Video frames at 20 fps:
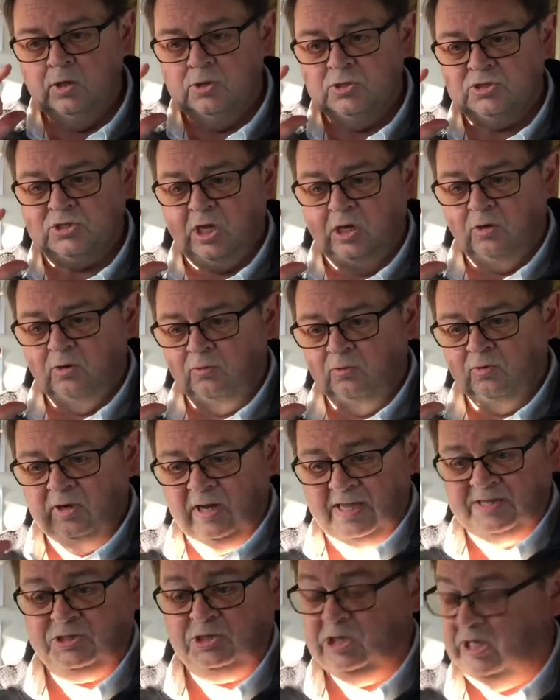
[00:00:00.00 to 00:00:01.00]
So
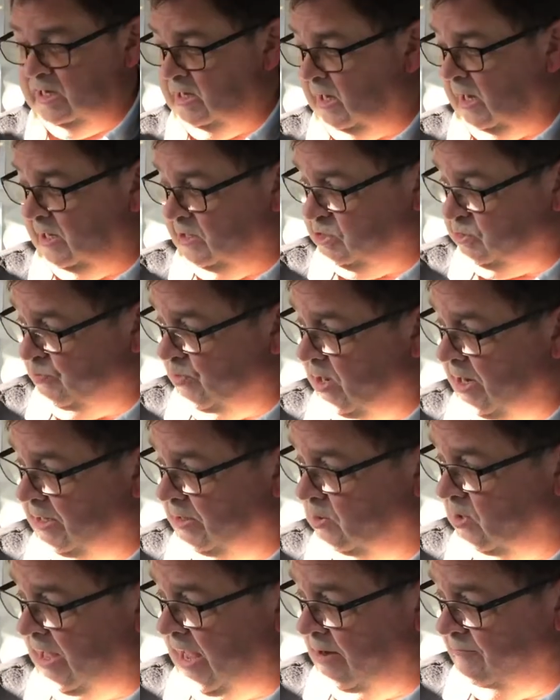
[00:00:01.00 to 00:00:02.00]
last year I
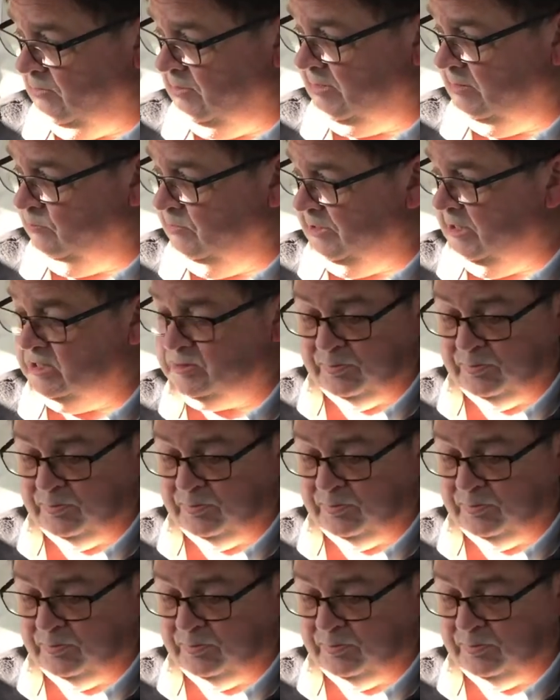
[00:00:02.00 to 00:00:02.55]
sprayed everything with this,